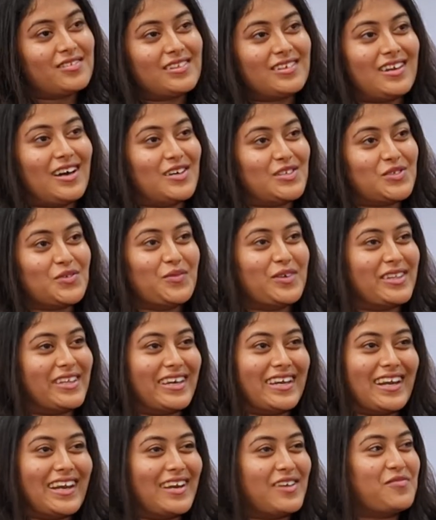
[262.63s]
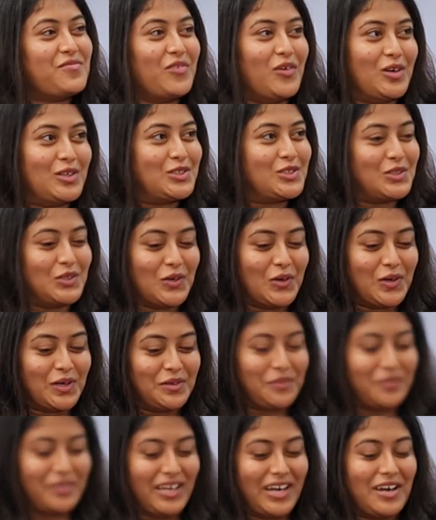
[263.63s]
Yeah, so with England, for
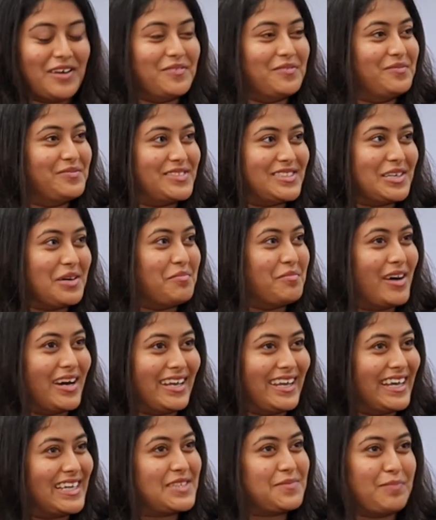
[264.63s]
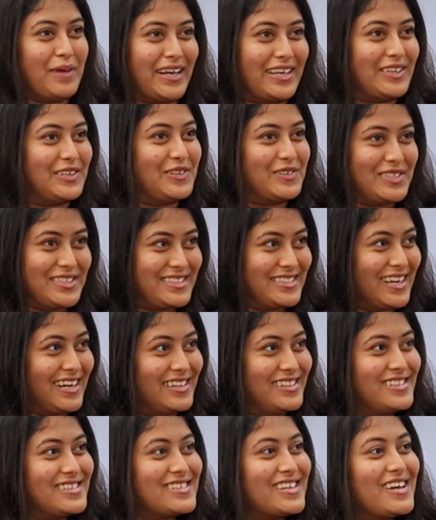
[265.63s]
sure, we have some unexpected results.